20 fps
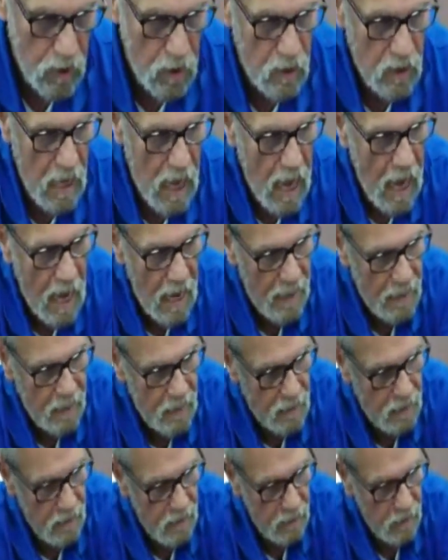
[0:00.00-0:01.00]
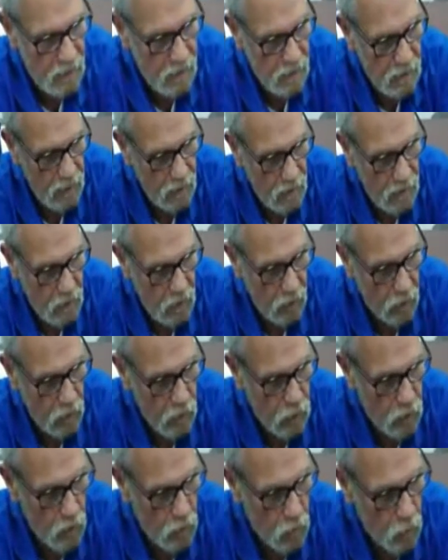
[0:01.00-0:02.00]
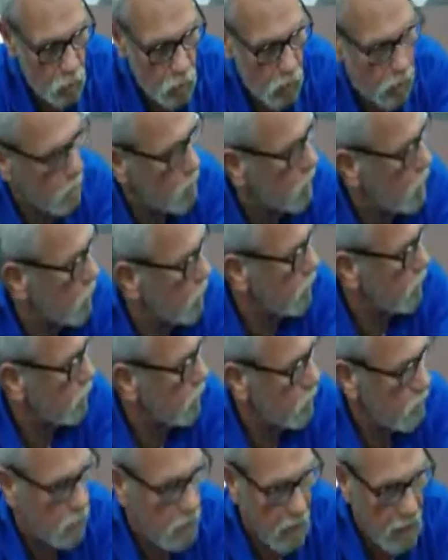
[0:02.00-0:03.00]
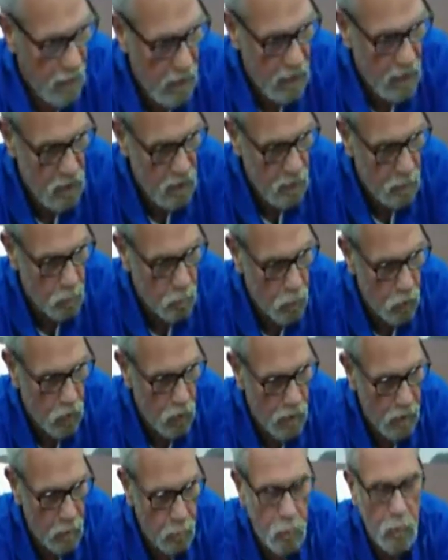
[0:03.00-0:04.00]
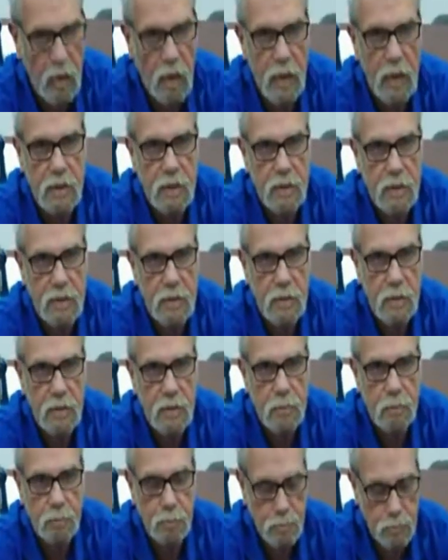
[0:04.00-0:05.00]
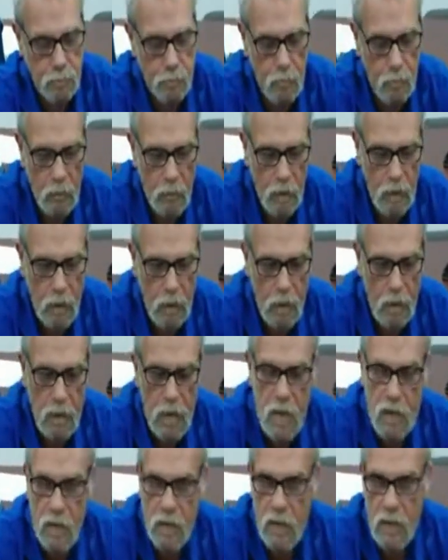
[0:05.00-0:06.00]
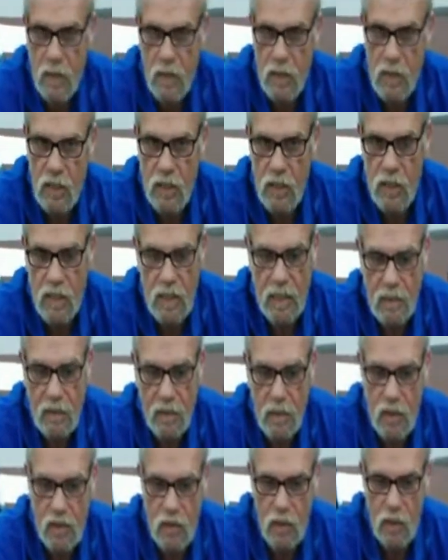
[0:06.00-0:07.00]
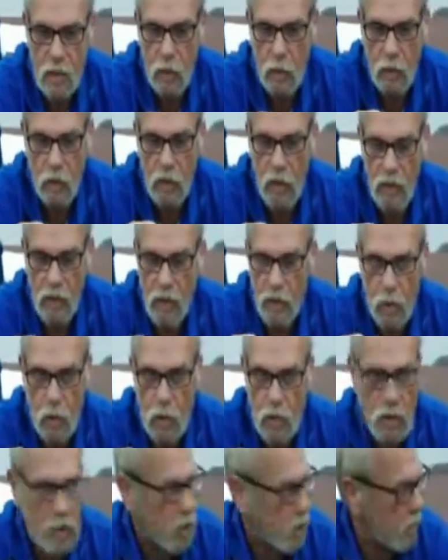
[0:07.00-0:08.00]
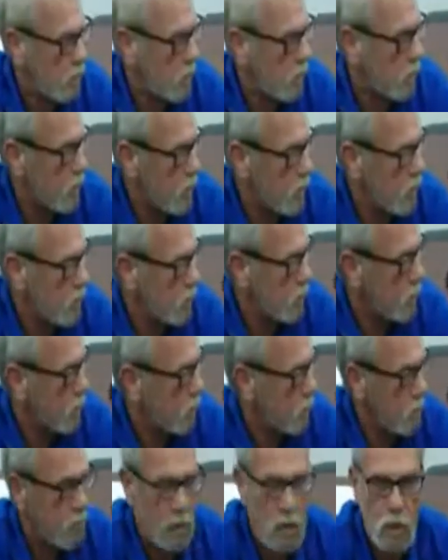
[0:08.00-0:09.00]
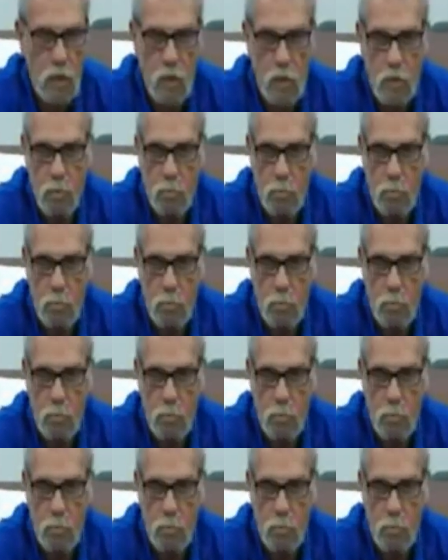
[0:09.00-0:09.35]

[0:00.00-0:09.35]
the sides of the tooth prep surface and actually put in place. Since this is stainless steel, nothing will stick to this. This